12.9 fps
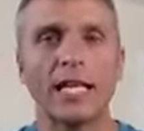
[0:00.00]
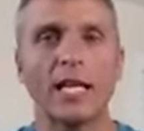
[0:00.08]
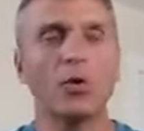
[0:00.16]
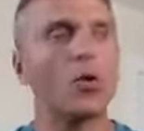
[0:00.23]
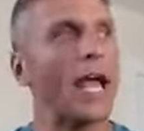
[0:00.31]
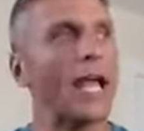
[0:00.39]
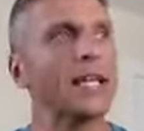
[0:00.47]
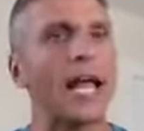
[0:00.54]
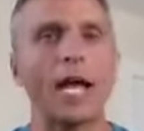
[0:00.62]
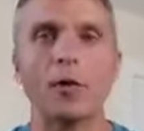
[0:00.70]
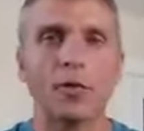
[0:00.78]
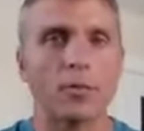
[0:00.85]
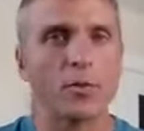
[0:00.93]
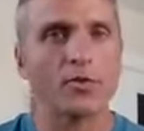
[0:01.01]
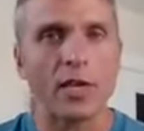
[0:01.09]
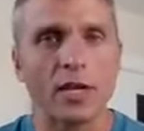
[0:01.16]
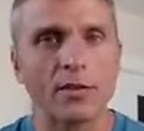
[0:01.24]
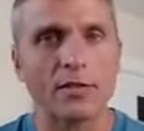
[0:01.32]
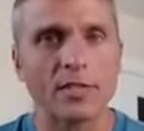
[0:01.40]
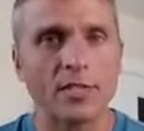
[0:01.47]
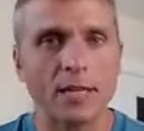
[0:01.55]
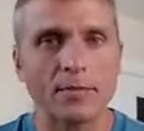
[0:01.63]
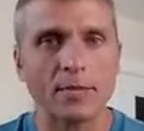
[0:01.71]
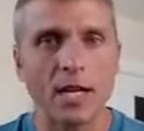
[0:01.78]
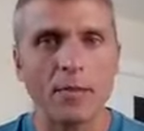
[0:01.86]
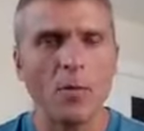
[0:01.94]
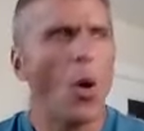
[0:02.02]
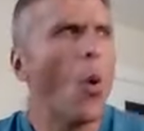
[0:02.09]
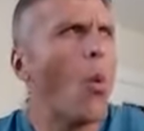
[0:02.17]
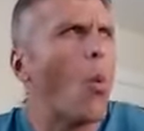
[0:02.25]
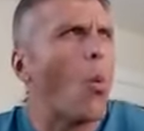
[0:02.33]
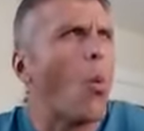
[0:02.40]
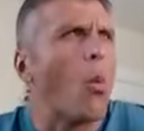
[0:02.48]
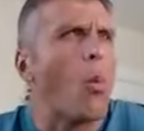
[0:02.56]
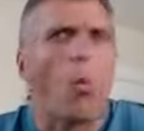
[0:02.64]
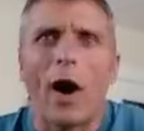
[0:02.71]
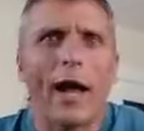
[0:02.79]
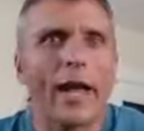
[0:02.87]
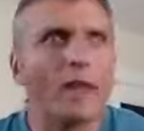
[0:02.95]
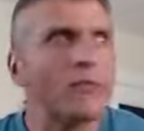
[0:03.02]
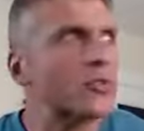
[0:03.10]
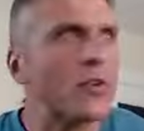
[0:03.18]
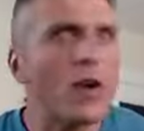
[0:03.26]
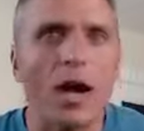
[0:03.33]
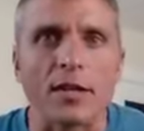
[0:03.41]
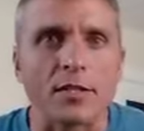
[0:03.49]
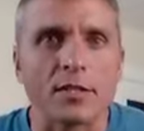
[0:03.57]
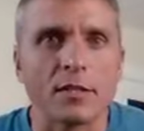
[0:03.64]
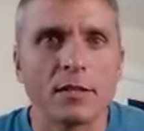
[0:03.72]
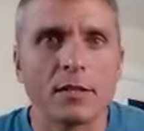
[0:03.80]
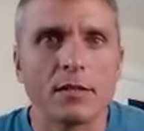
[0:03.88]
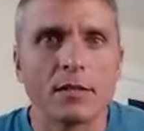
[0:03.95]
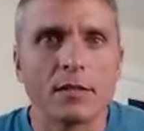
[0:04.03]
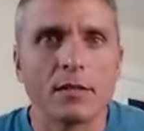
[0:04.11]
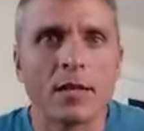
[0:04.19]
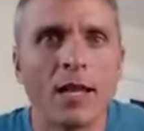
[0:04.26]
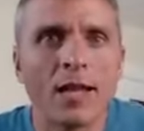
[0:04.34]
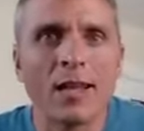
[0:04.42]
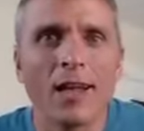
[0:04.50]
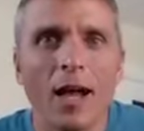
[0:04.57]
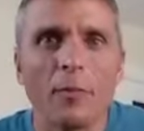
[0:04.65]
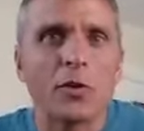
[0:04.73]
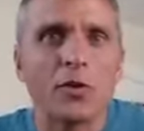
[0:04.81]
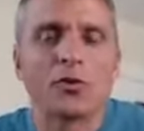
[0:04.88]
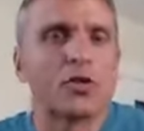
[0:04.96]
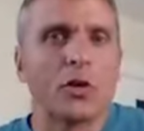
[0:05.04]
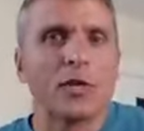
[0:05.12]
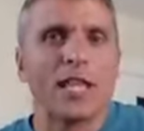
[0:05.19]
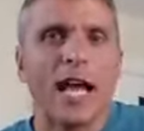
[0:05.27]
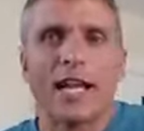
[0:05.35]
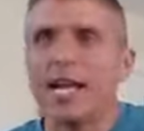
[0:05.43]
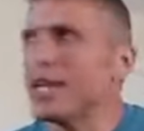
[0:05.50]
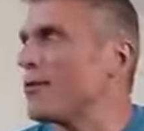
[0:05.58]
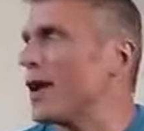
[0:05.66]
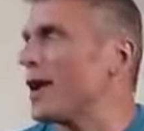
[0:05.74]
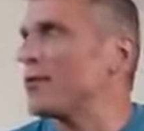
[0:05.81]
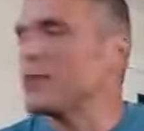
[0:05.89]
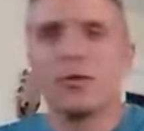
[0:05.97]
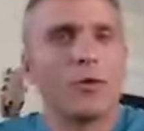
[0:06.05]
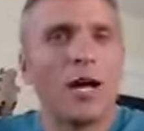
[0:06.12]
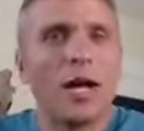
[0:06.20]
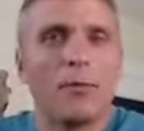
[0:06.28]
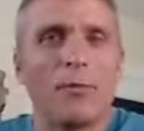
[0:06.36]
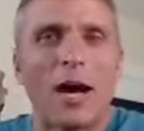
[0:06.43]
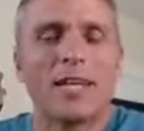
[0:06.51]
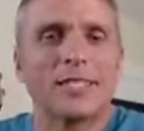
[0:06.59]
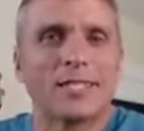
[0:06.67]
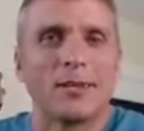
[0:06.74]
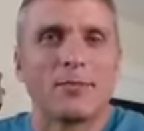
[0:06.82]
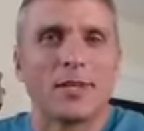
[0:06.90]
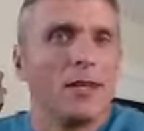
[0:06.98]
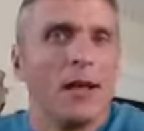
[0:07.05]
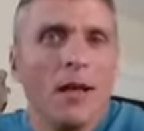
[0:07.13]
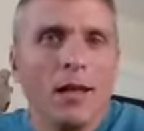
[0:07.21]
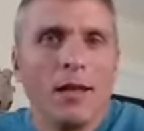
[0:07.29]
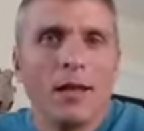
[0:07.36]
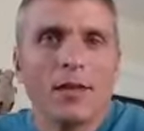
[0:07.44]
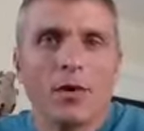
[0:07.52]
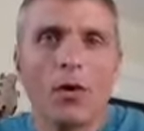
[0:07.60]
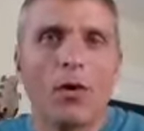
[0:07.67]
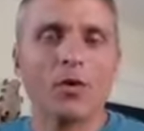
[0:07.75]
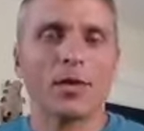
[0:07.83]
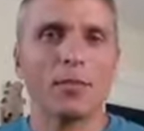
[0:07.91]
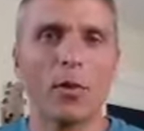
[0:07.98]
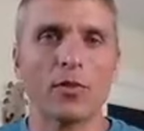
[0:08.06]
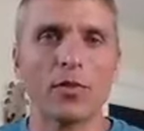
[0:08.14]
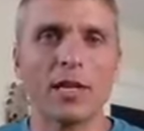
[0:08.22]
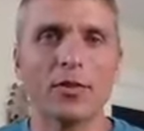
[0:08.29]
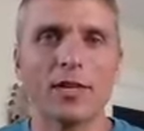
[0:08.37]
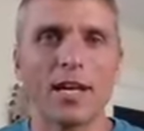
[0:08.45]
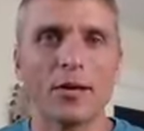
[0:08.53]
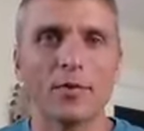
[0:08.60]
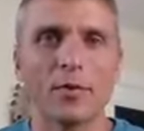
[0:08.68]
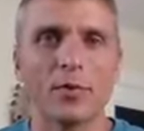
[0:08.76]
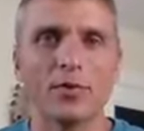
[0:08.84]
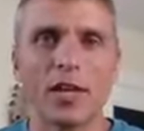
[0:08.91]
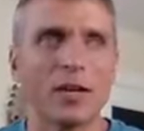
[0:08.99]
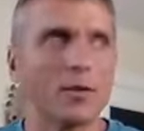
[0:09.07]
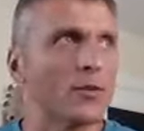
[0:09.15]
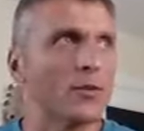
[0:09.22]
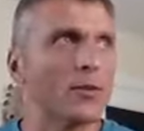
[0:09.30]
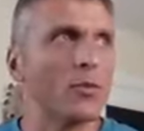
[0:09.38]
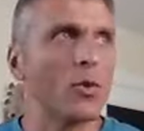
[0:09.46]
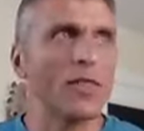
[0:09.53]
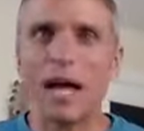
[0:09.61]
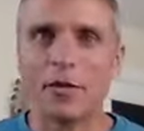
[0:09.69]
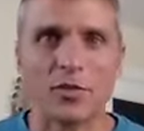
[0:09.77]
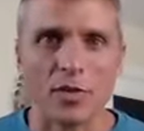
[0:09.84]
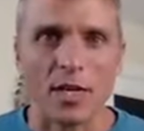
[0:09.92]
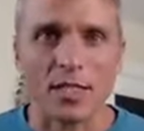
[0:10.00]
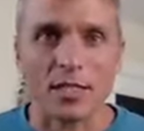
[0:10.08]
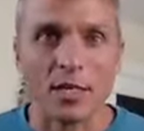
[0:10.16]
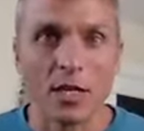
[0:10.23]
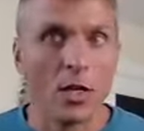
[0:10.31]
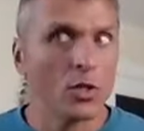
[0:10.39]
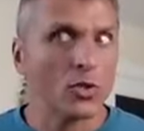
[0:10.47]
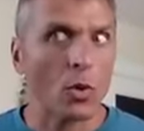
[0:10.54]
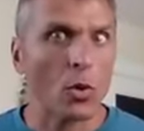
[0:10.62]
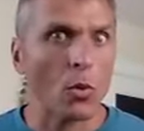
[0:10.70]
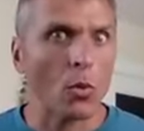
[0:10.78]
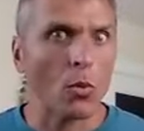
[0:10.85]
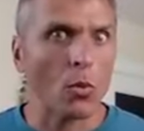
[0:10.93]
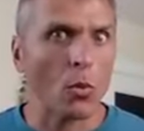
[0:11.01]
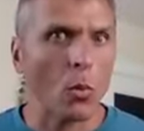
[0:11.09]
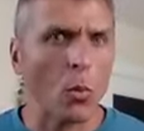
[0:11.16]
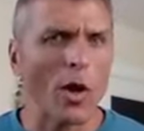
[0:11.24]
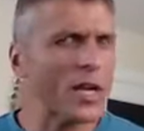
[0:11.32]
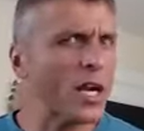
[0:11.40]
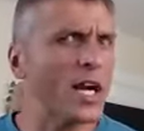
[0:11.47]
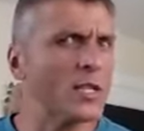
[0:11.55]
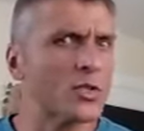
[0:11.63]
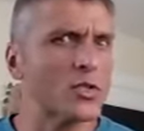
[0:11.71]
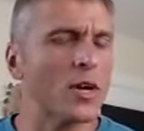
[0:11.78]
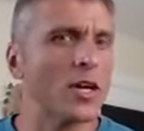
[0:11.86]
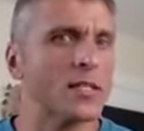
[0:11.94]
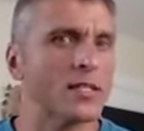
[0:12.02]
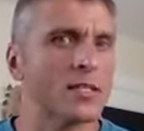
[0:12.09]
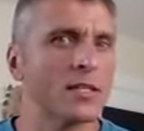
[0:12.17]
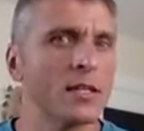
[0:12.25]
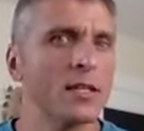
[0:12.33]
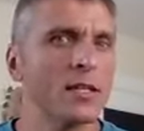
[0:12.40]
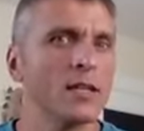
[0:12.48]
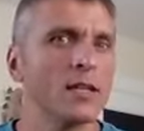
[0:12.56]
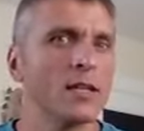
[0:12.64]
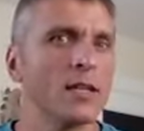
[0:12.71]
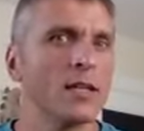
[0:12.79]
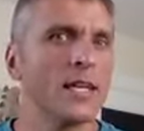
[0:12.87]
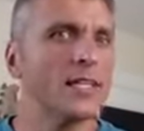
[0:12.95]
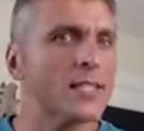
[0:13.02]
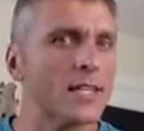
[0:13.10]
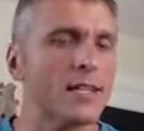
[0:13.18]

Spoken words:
legal and equitable title at the same time? Why have a trust? I mean, you're doing that anyway. When you go out and buy something, you're holding both legal and equitable title without a trust. So what kind of trust is